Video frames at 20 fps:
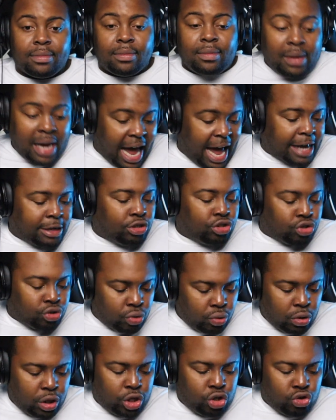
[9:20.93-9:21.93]
I
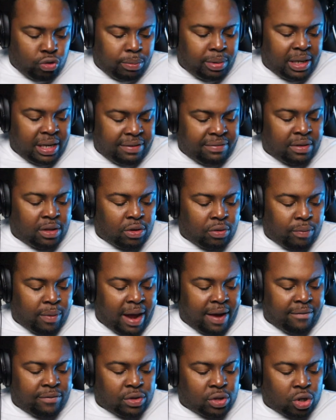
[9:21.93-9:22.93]
truly do believe that the
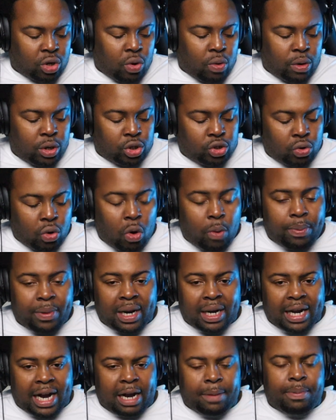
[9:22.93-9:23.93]
Ravens are going to open a
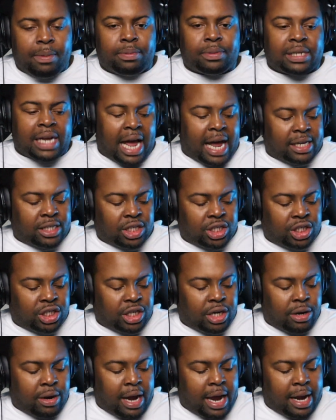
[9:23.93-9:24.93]
lot of people's eyes this
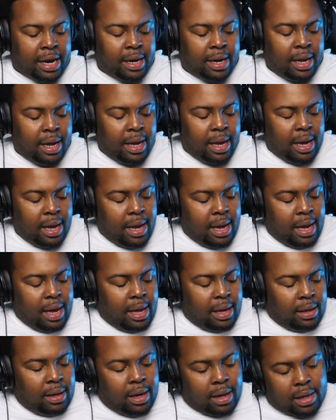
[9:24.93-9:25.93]
year. And
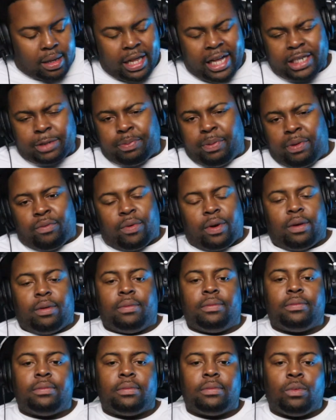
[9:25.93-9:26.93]
look, let's be real.
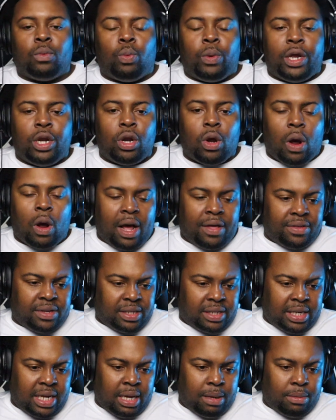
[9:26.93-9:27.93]
We know how this
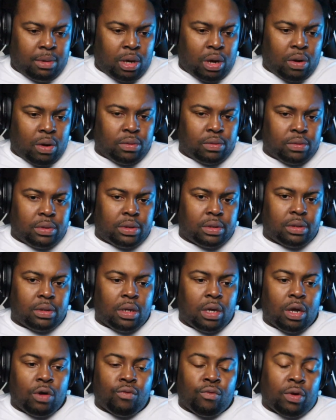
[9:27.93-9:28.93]
team goes.
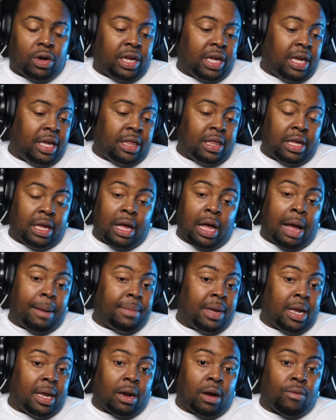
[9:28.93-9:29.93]
Rookie of the, I
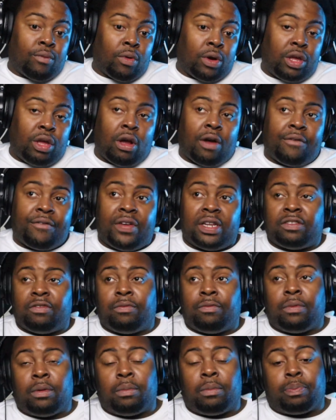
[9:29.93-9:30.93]
mean, rookie offensive
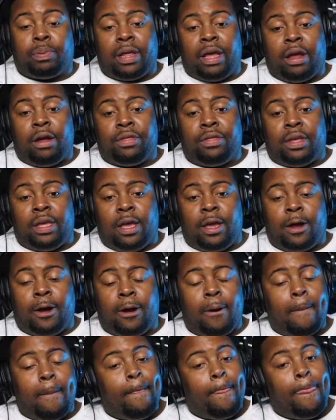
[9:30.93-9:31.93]
player of the
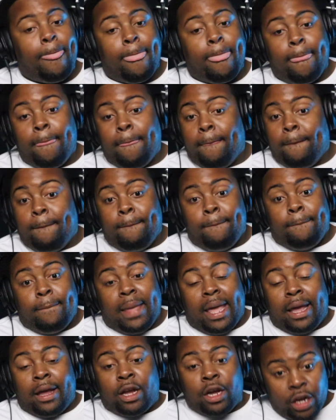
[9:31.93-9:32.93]
year.
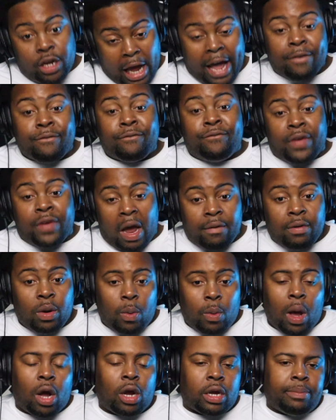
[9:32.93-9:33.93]
It, it very
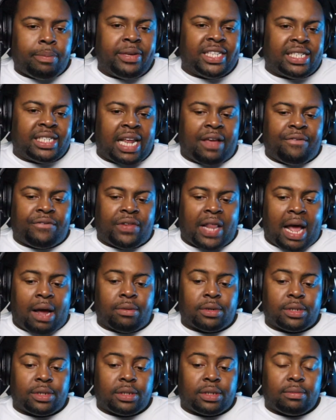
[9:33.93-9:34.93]
well could be Zay
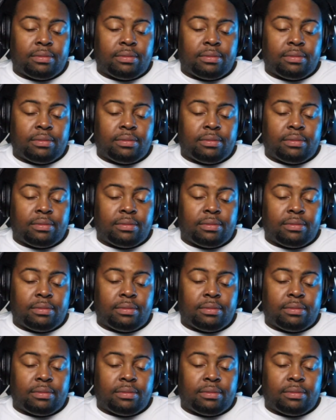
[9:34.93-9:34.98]
Flowers.